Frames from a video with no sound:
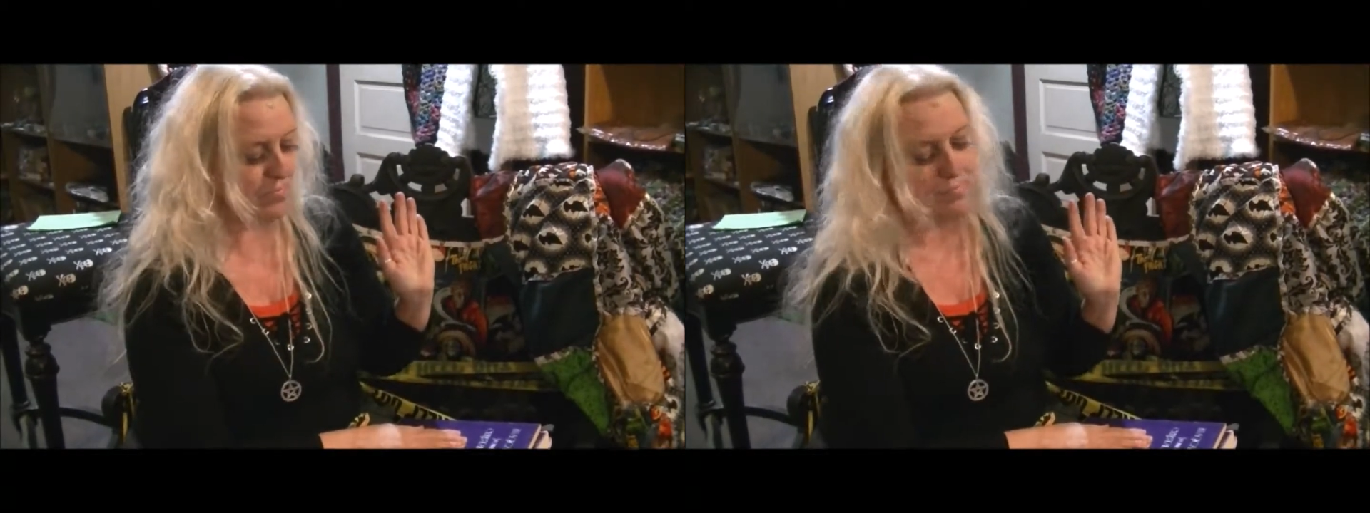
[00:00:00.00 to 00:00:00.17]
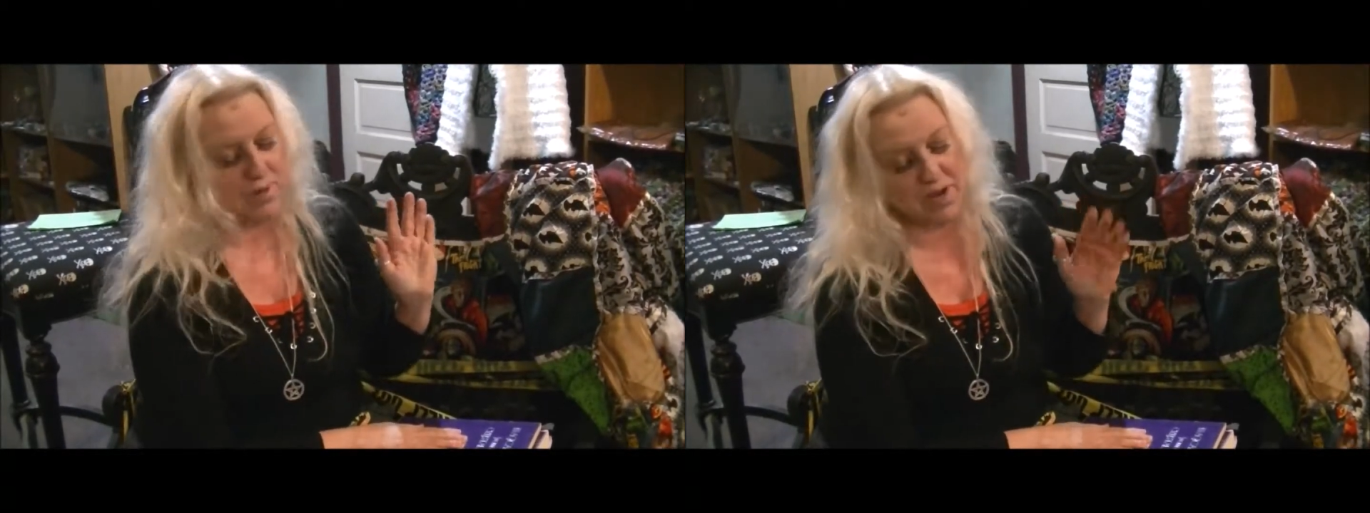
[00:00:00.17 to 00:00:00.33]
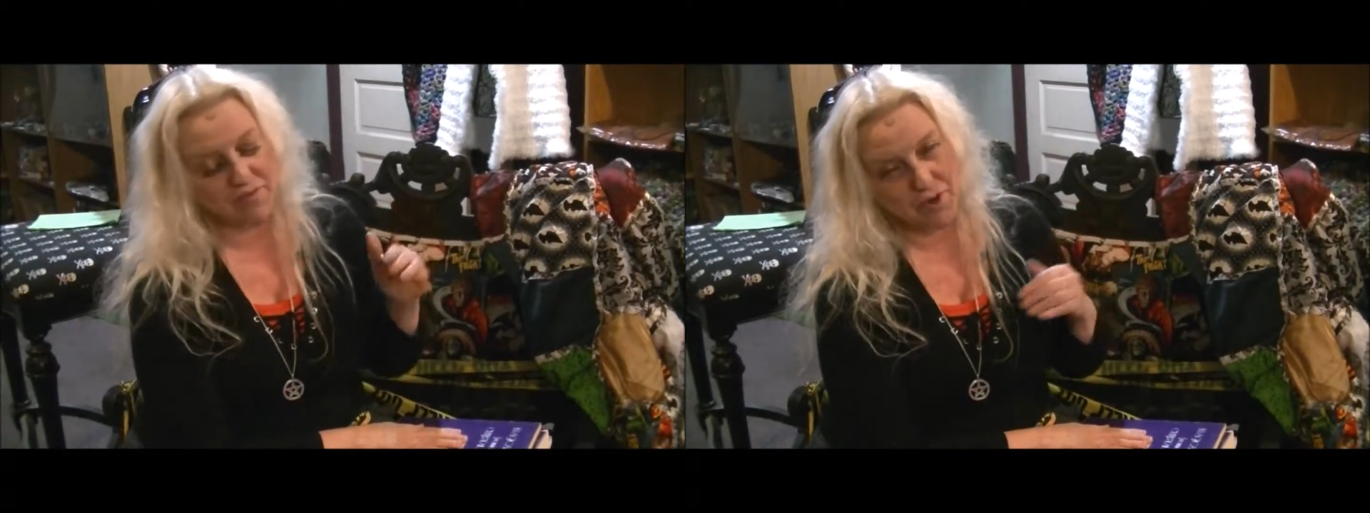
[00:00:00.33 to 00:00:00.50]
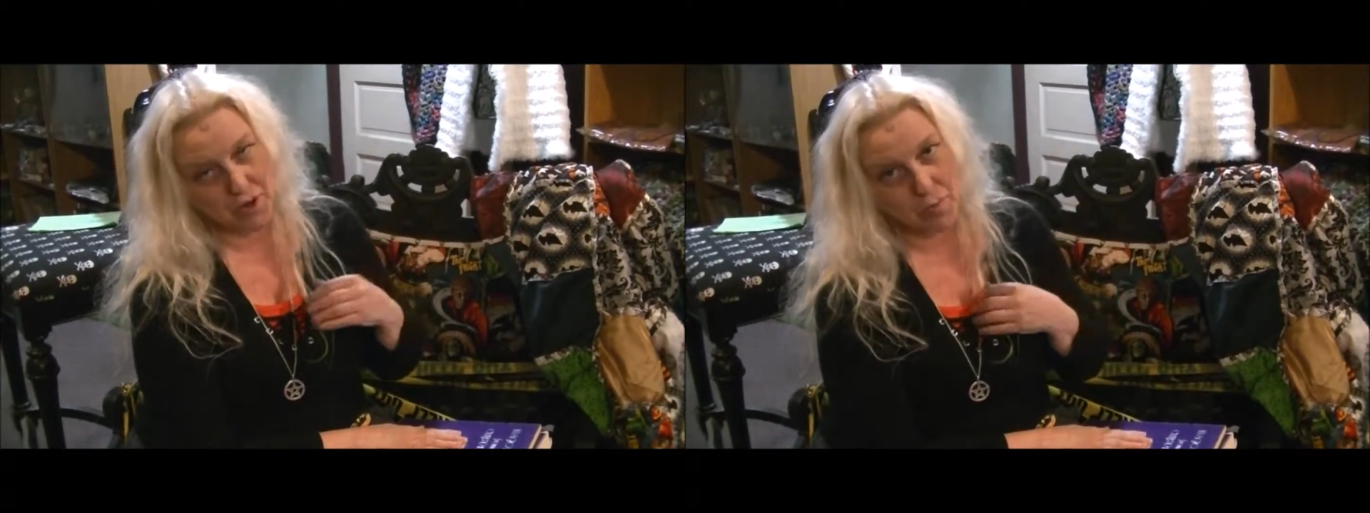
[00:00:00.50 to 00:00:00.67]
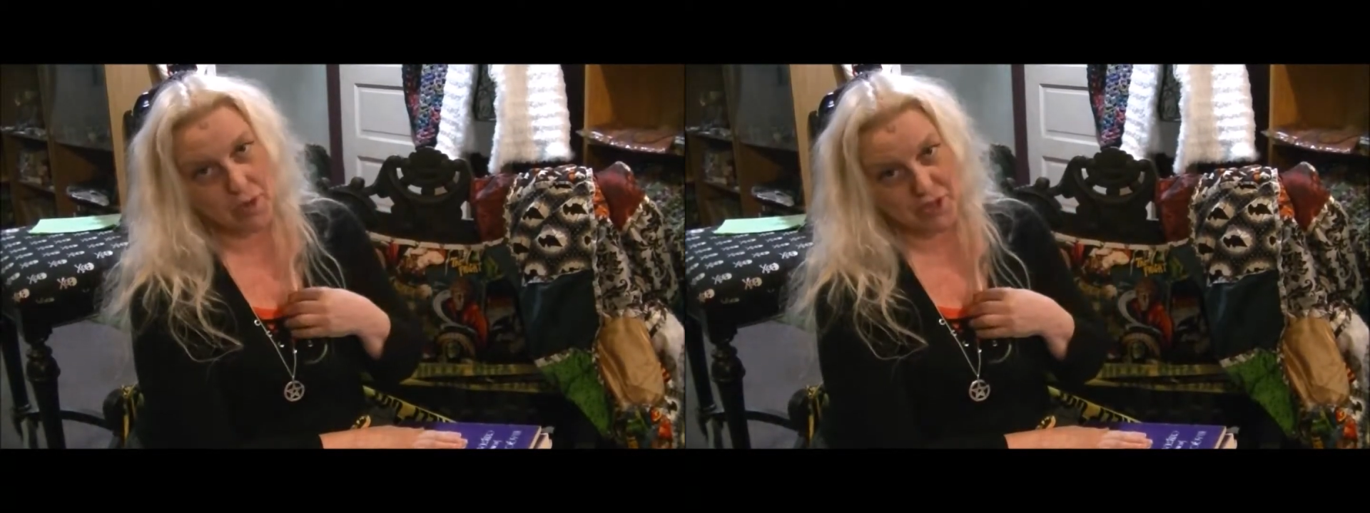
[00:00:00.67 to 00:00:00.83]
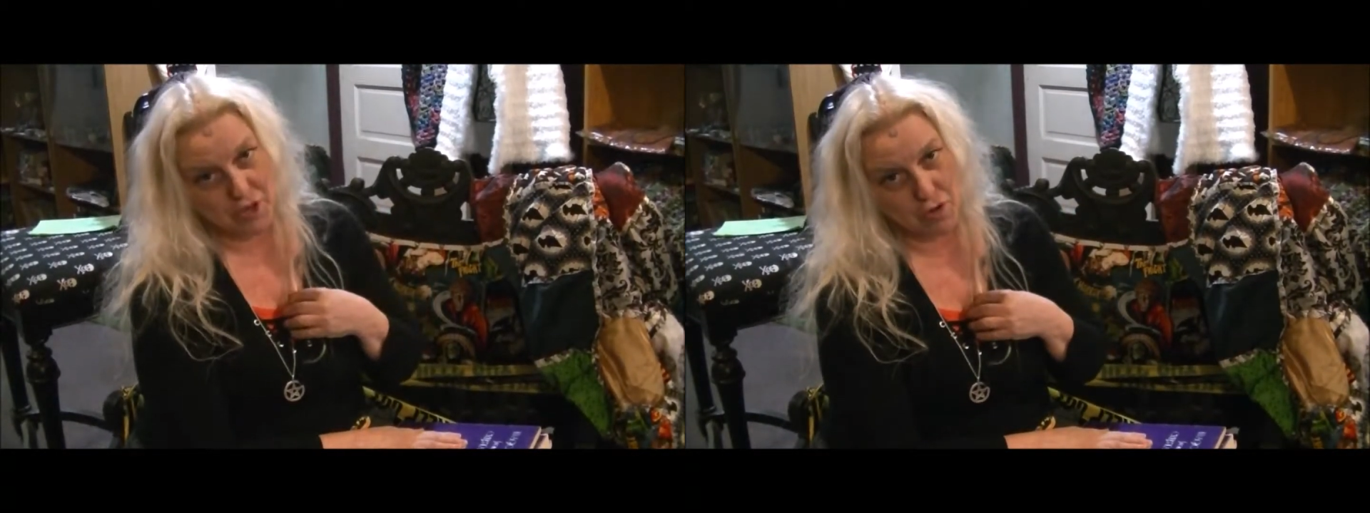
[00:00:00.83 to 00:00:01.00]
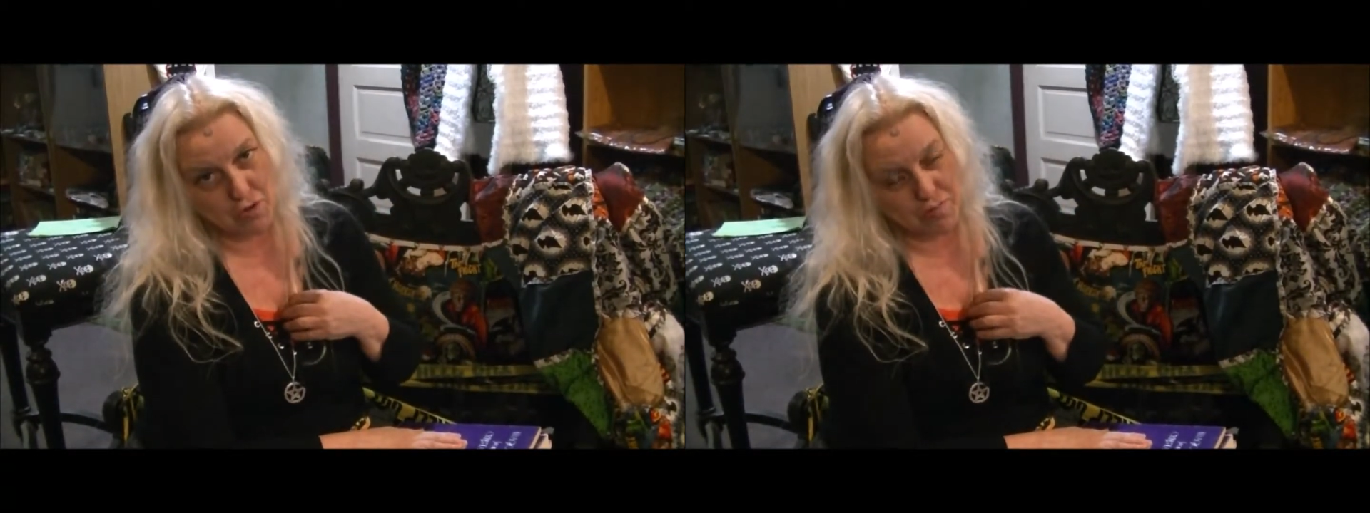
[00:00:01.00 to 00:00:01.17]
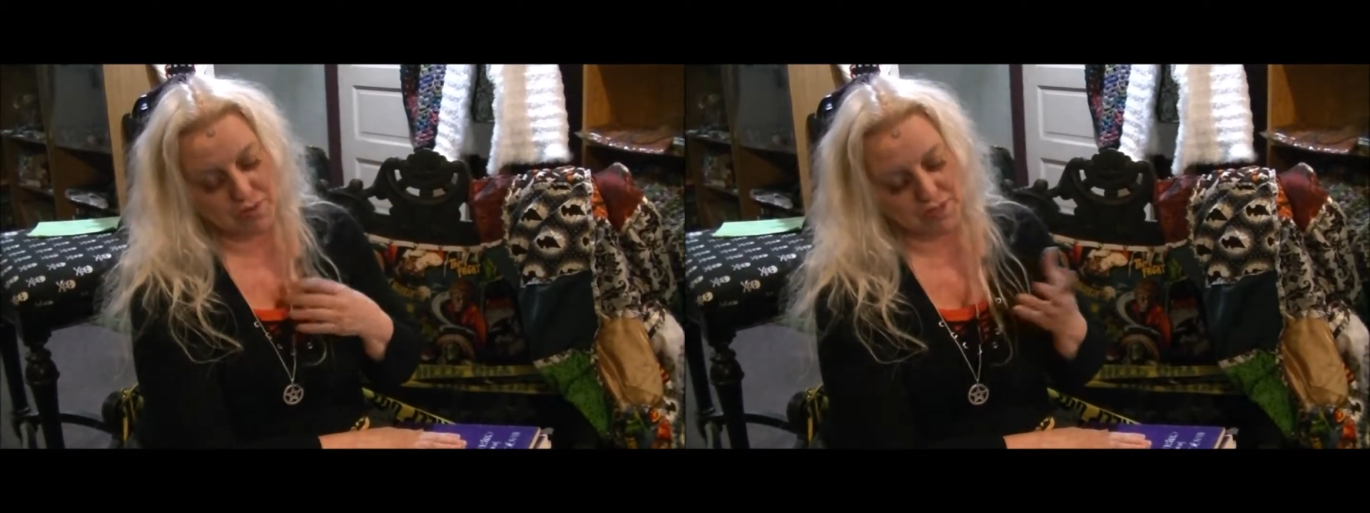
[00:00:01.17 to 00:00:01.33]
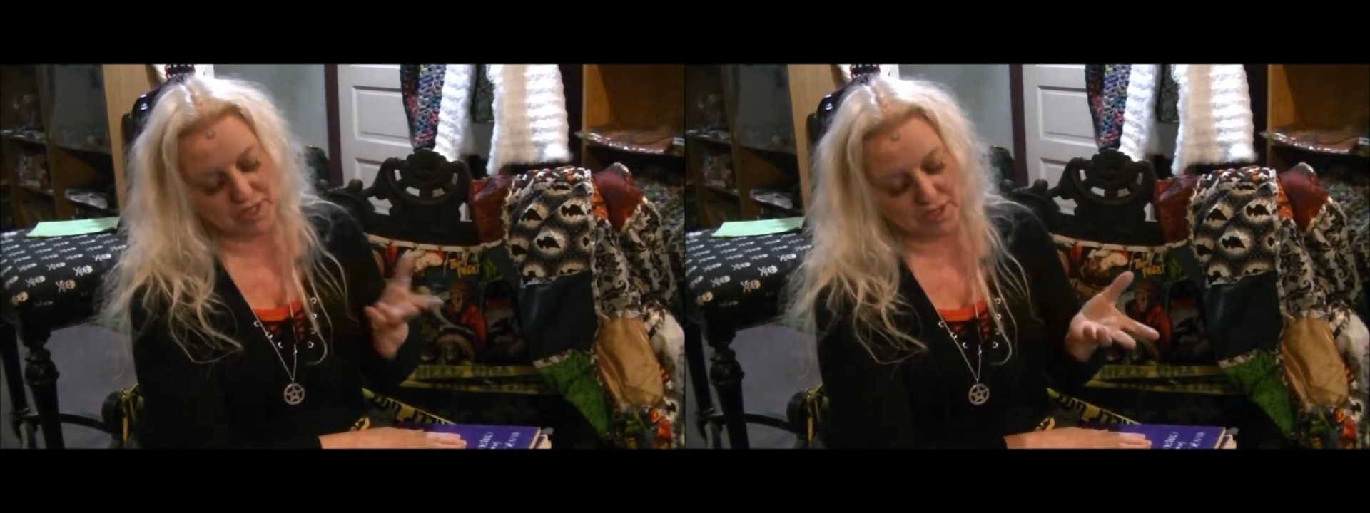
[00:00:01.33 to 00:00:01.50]
But if you don't want the older
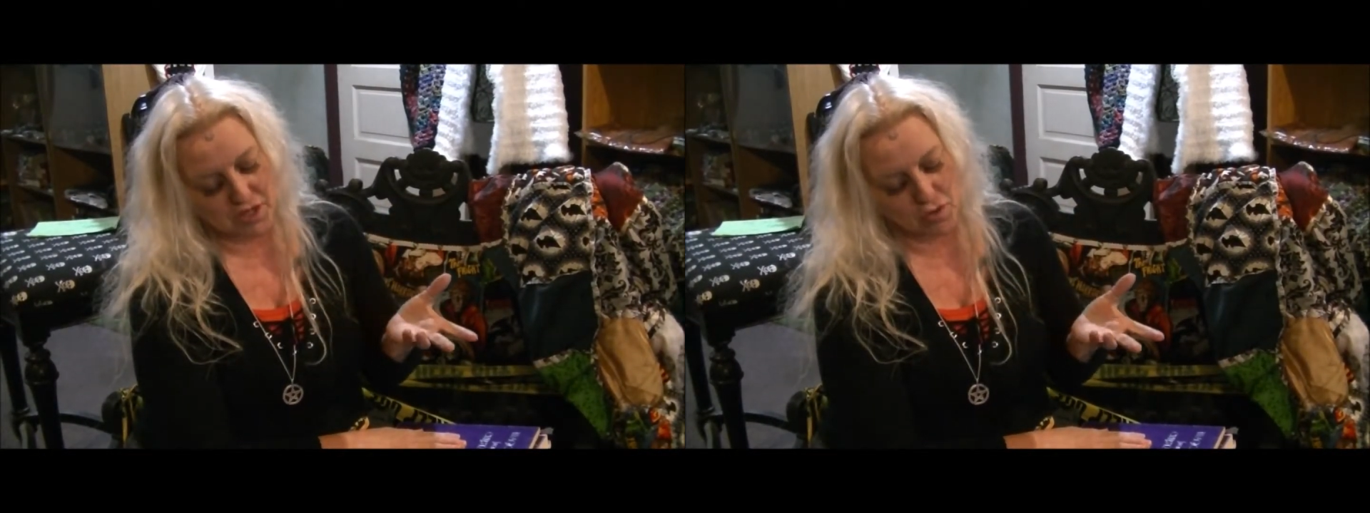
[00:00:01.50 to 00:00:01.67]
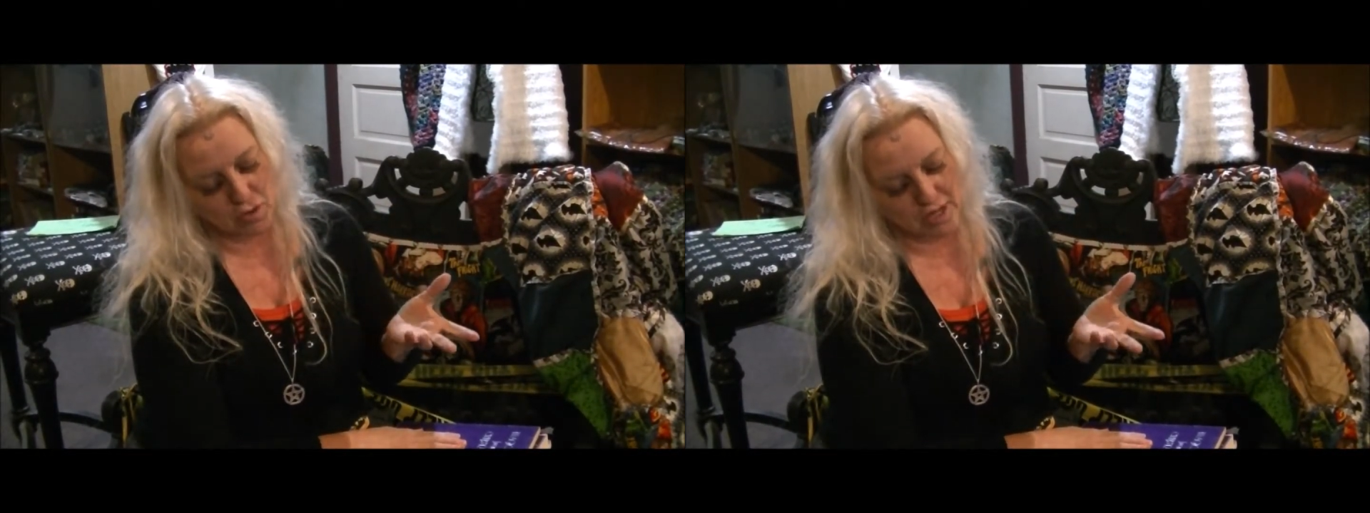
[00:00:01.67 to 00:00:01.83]
books like the old